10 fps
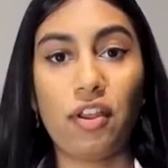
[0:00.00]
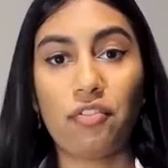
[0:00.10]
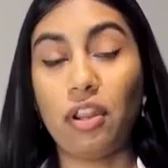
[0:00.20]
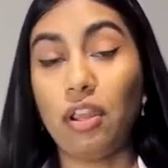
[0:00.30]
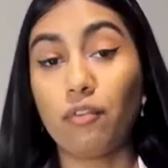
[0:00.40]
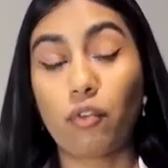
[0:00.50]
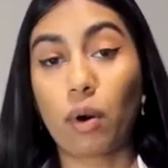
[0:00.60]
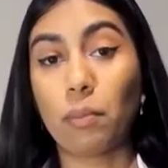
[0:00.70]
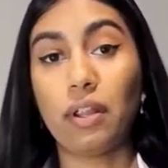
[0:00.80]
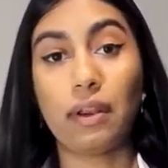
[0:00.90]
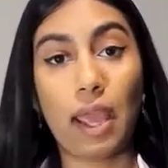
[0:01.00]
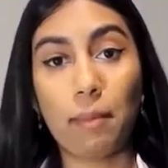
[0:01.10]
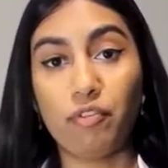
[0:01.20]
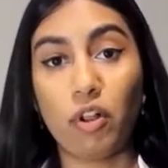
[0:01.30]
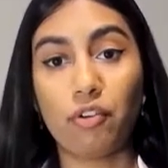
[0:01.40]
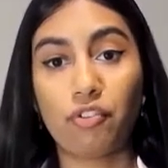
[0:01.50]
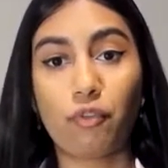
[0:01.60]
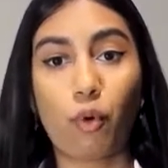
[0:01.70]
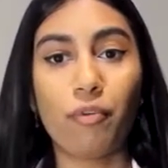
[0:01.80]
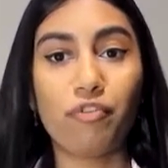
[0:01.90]
as an informal and camouflaged
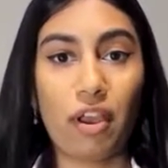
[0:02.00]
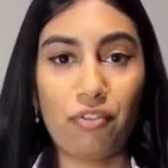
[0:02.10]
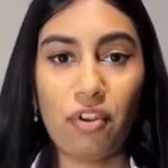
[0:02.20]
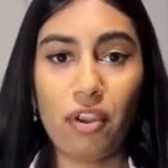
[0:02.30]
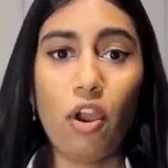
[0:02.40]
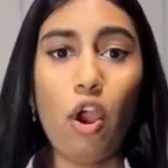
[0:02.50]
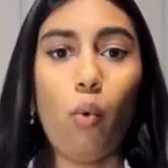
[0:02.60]
form of testing,